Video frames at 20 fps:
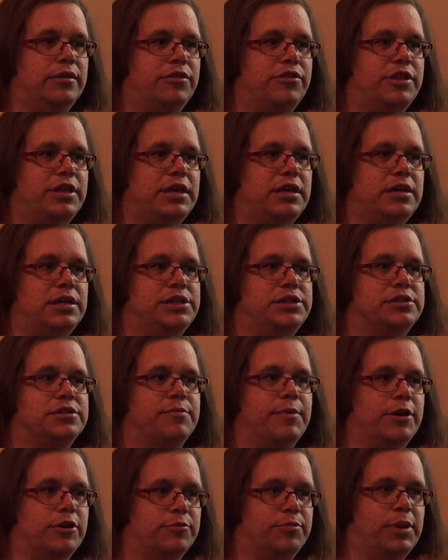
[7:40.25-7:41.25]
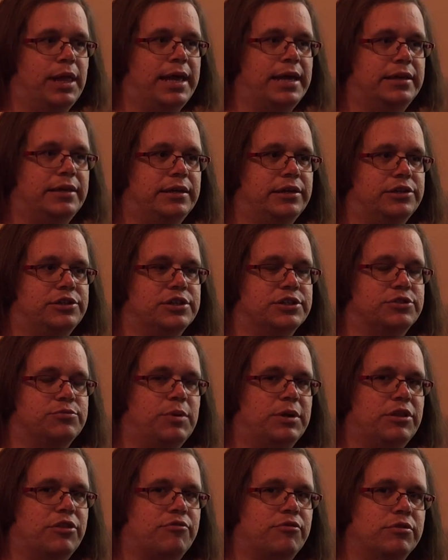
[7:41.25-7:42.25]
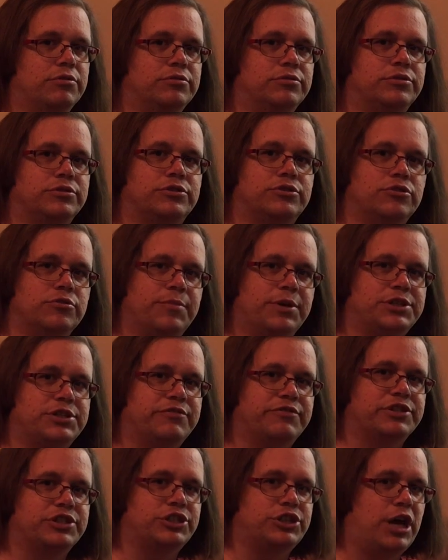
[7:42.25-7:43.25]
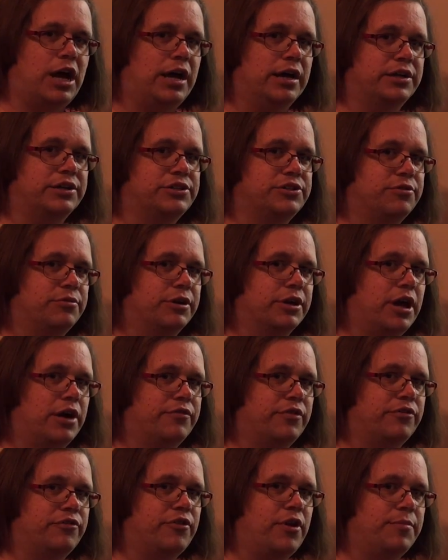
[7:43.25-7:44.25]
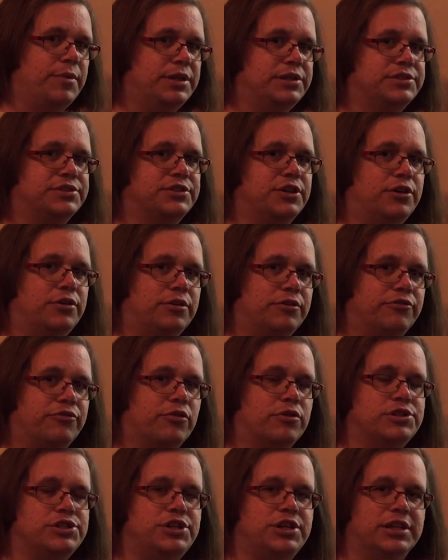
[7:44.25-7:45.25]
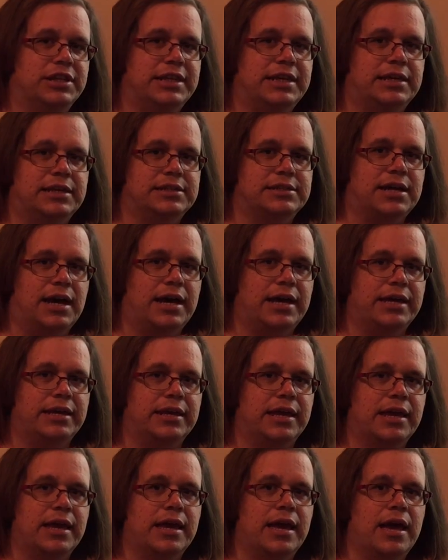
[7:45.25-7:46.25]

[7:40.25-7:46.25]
the tomato plant just went through too much of a shock to recover from it, so unfortunately it died.